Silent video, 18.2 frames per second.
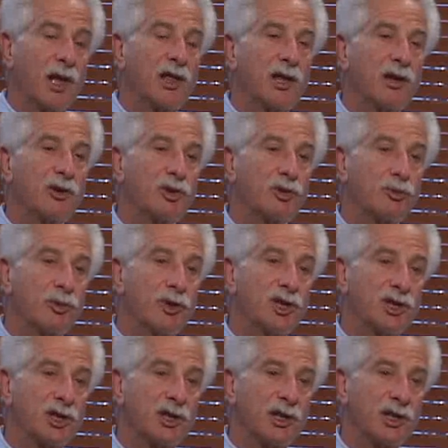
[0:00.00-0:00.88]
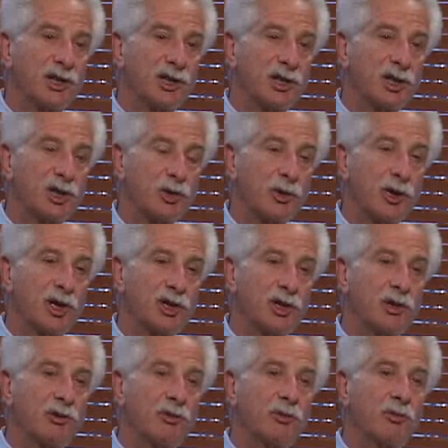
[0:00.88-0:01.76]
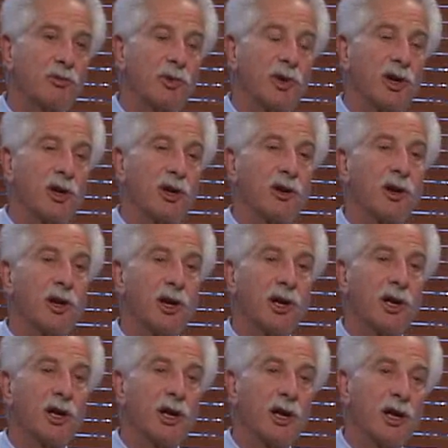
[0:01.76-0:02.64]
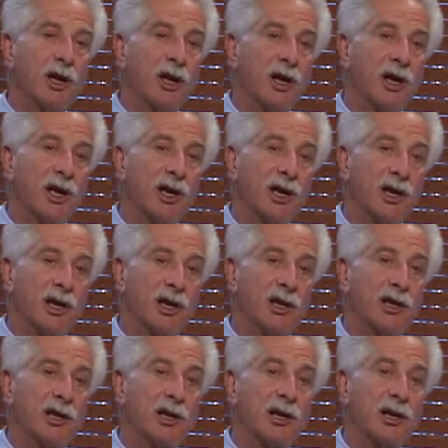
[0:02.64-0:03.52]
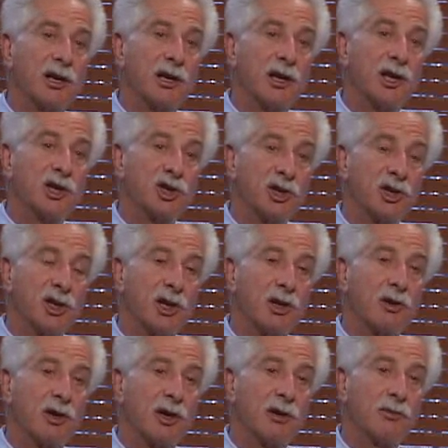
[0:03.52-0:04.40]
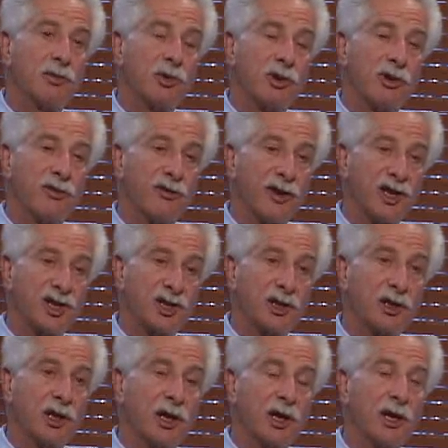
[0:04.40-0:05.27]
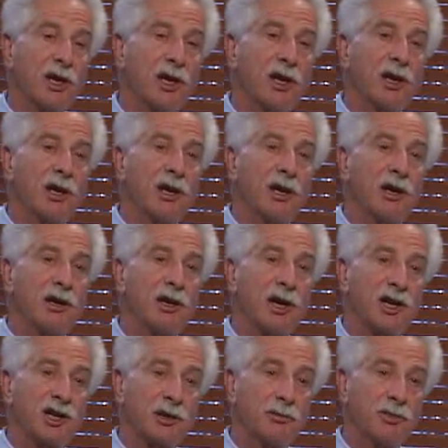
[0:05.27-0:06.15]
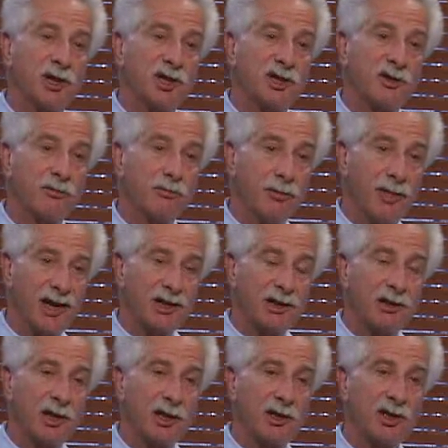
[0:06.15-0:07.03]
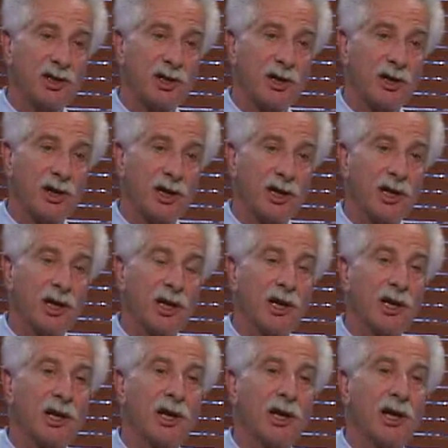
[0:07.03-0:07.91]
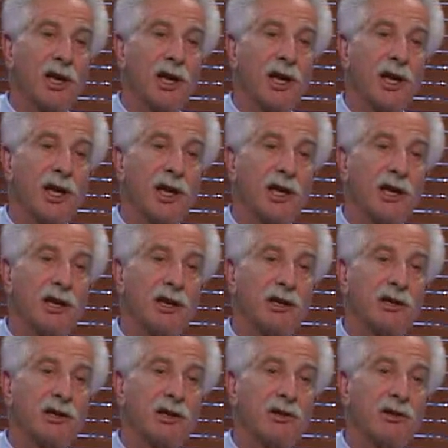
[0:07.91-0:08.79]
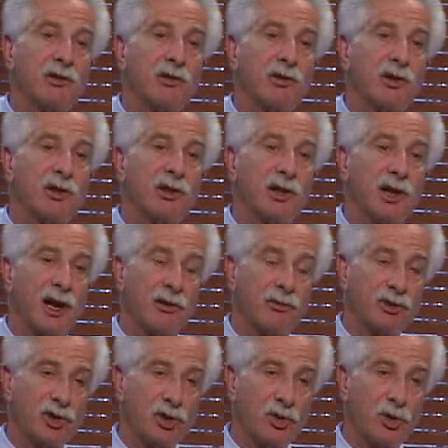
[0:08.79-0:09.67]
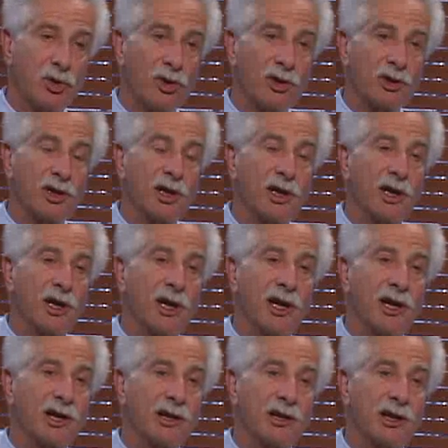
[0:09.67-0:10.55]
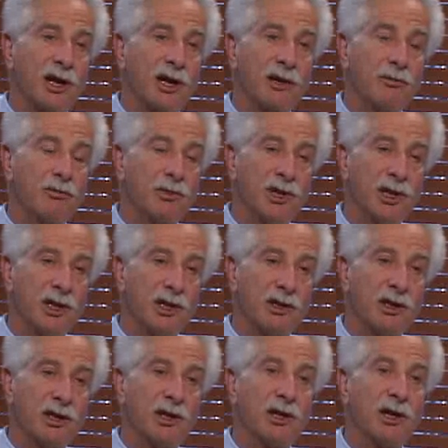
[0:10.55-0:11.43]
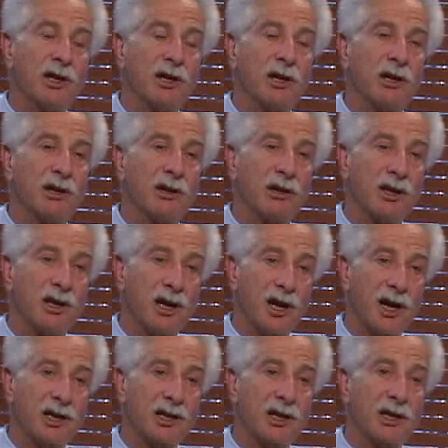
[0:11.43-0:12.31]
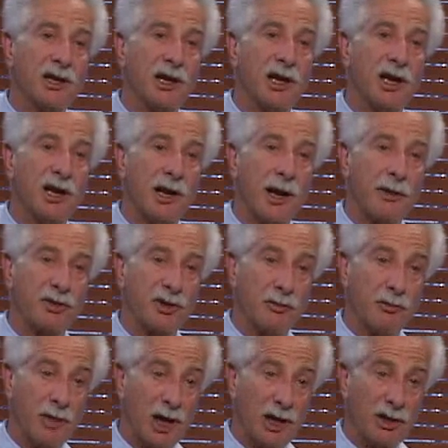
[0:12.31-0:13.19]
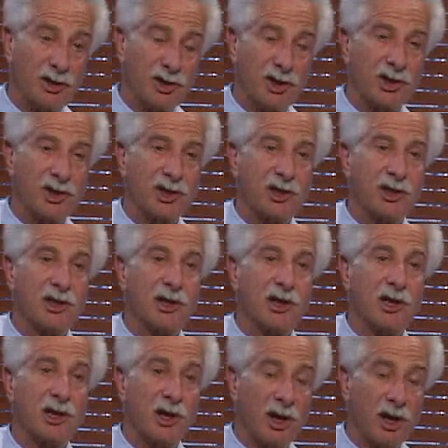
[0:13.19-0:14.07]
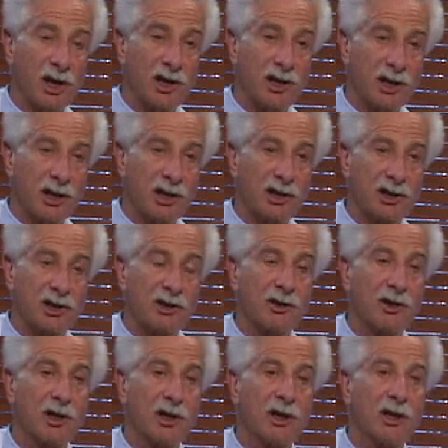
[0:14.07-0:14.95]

There was recently a situation where an engineer on board a vessel got a piece of metal in his eye, and I was called, and I immediately got an ophthalmologist, an eye doctor,